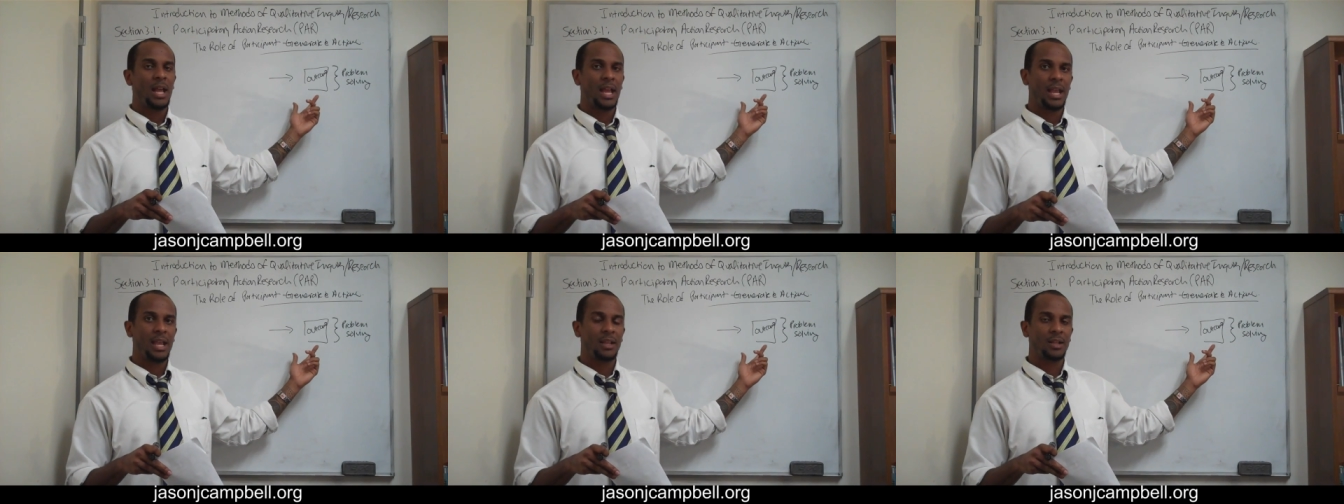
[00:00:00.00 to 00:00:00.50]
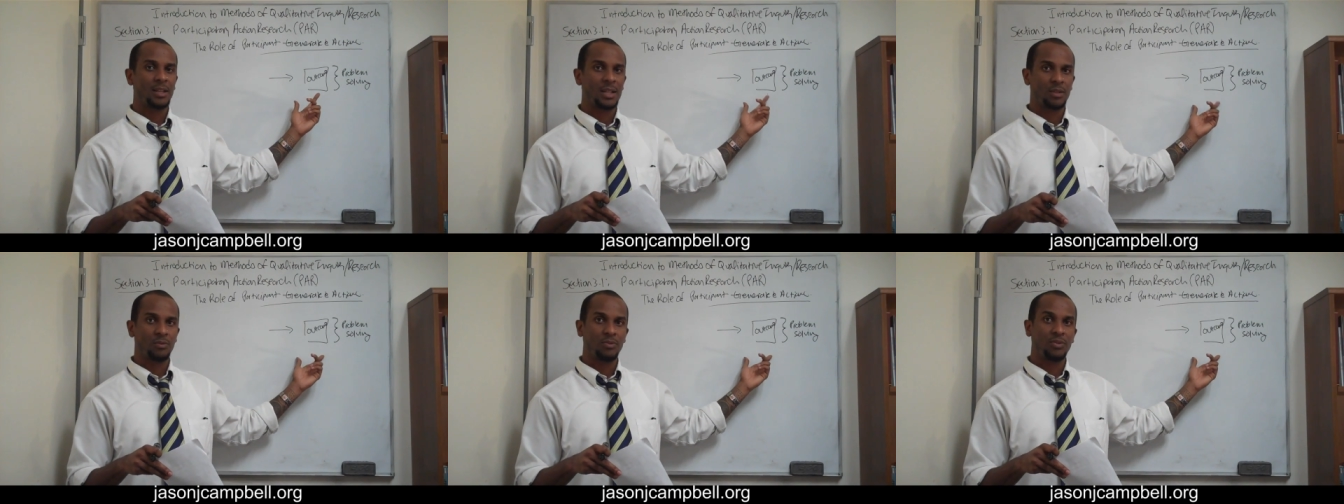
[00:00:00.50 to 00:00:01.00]
and
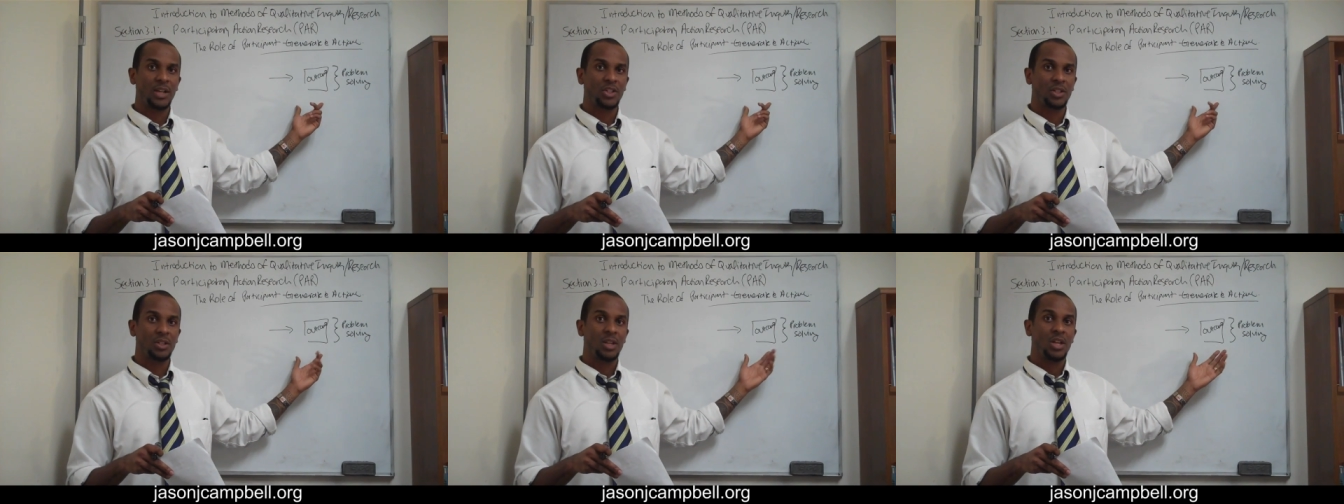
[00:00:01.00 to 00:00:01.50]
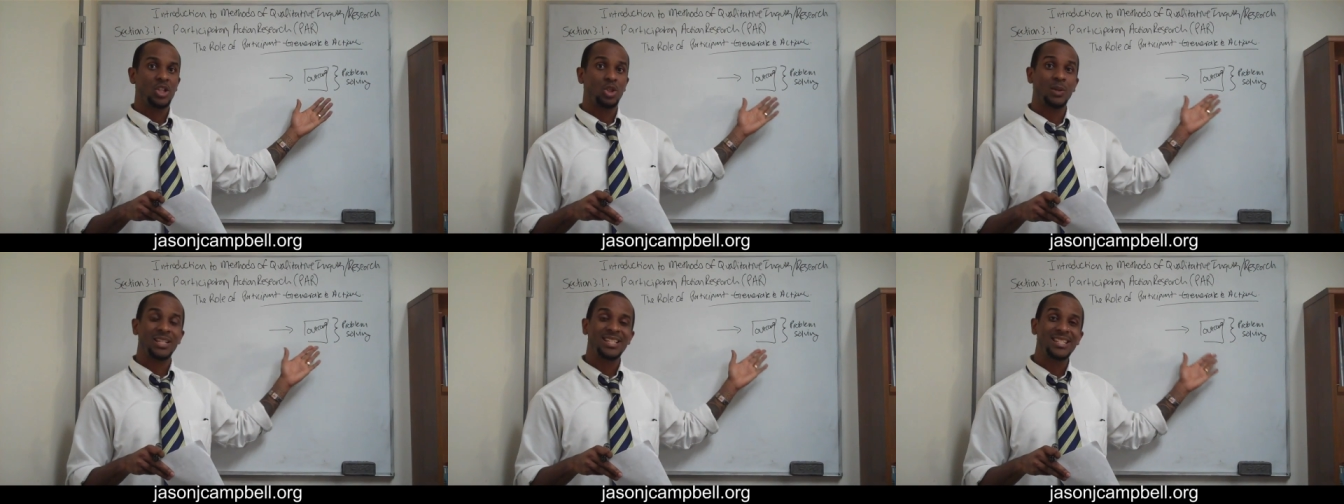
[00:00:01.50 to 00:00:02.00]
collective reflection
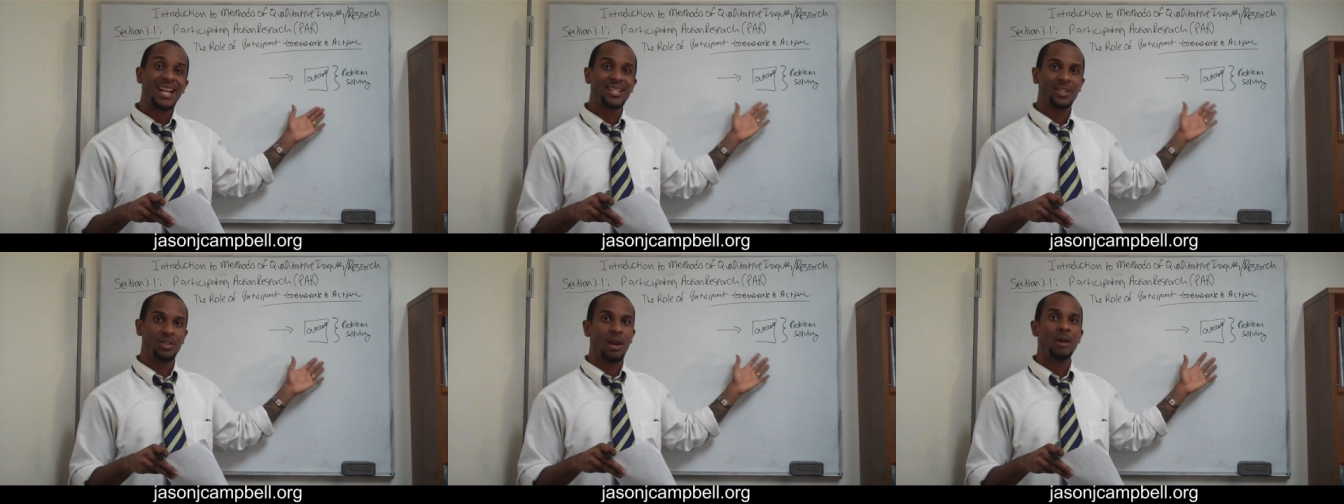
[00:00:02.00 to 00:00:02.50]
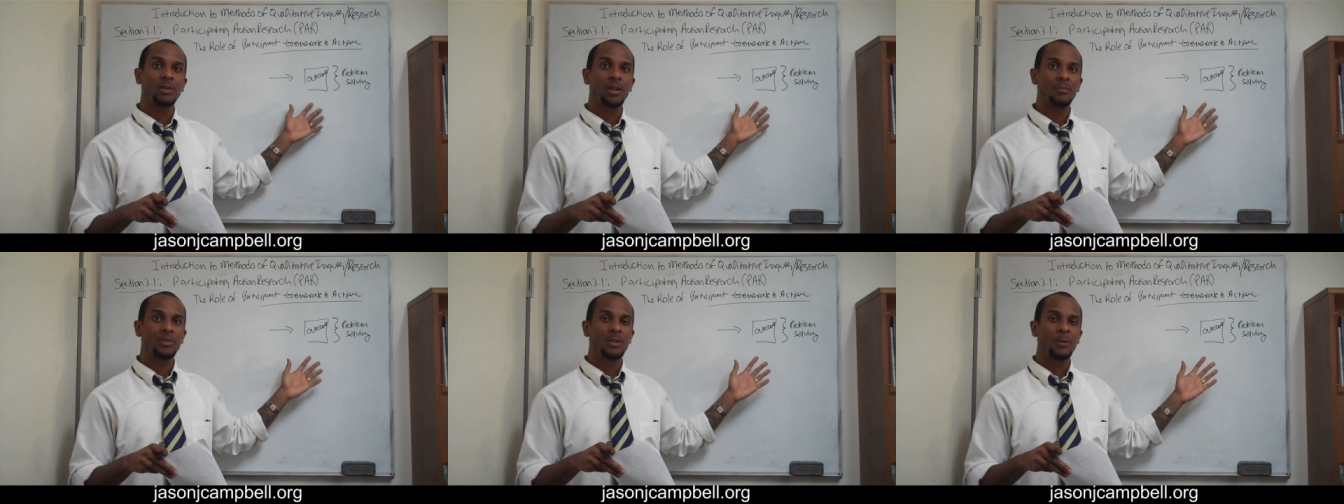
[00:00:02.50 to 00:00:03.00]
to assess your
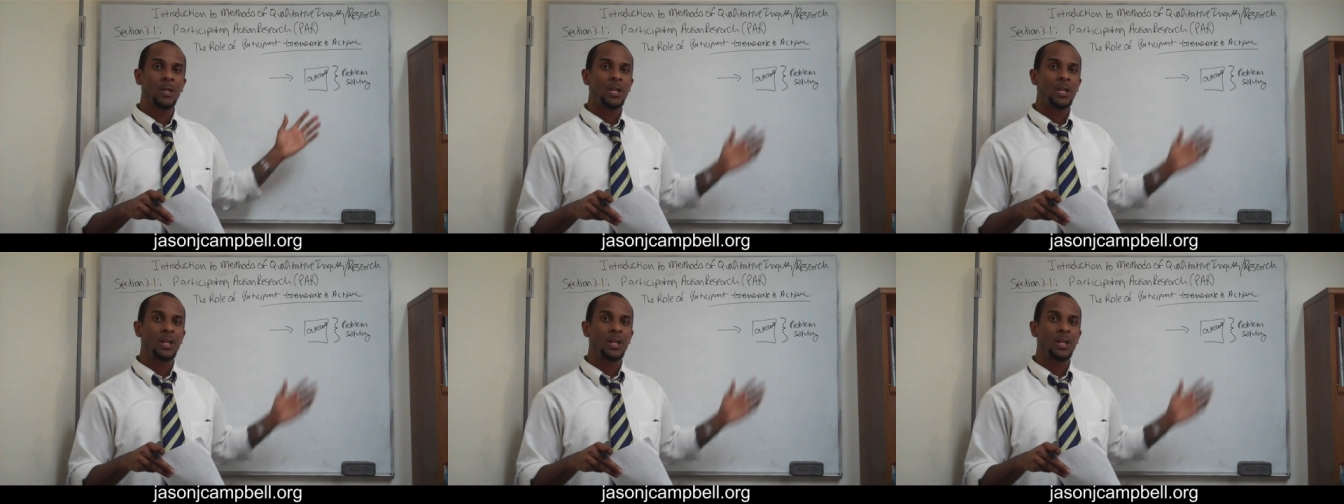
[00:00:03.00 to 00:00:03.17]
outcomes.